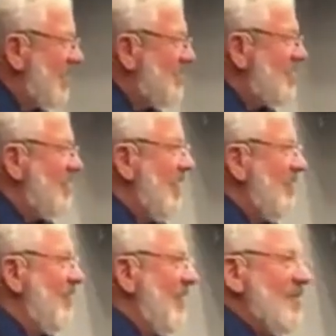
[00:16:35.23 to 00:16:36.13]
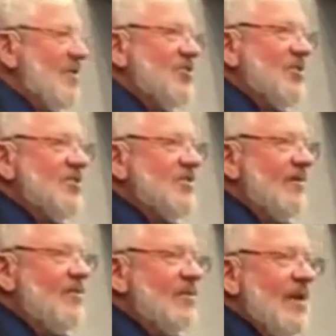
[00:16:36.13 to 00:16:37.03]
that song? I've mentioned it
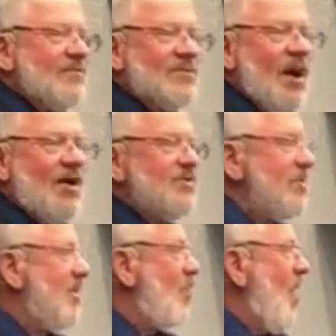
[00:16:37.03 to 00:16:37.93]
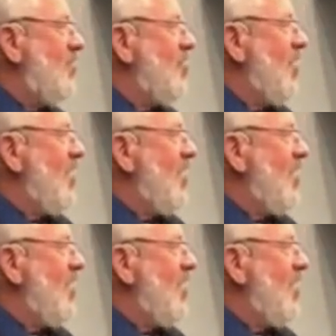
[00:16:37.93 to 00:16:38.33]
several times. God is there watching